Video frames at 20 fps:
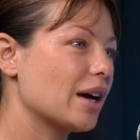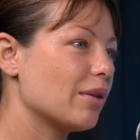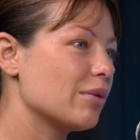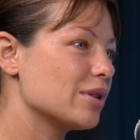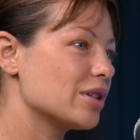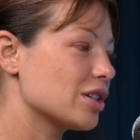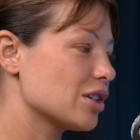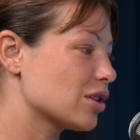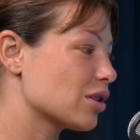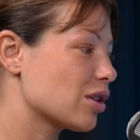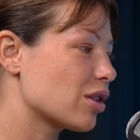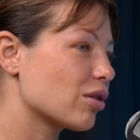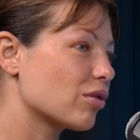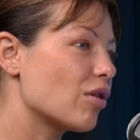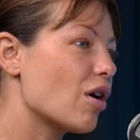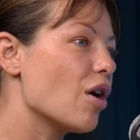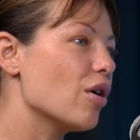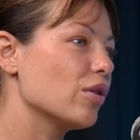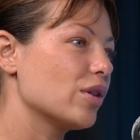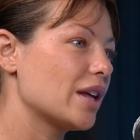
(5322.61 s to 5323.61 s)
I was just
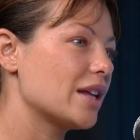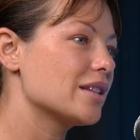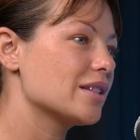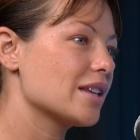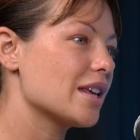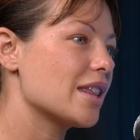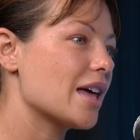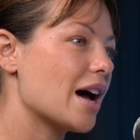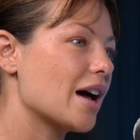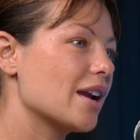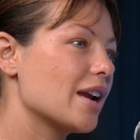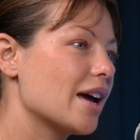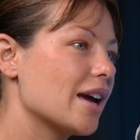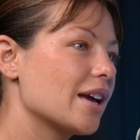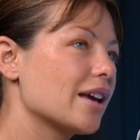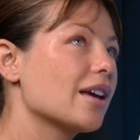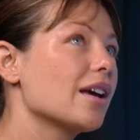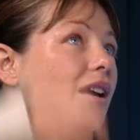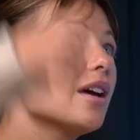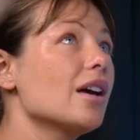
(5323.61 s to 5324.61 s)
thrown into that,
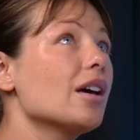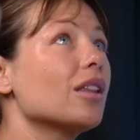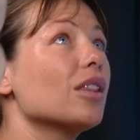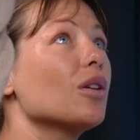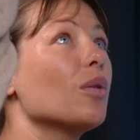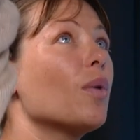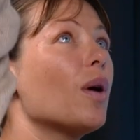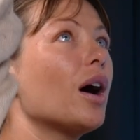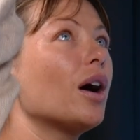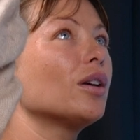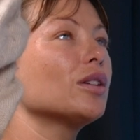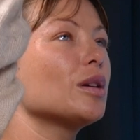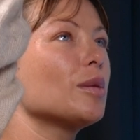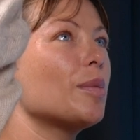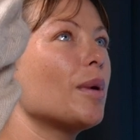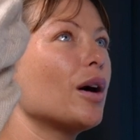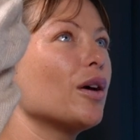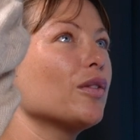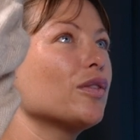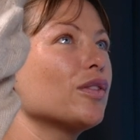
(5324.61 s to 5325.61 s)
like the world
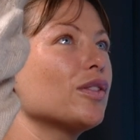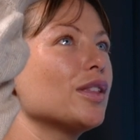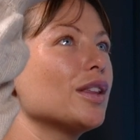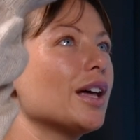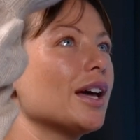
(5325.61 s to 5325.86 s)
above,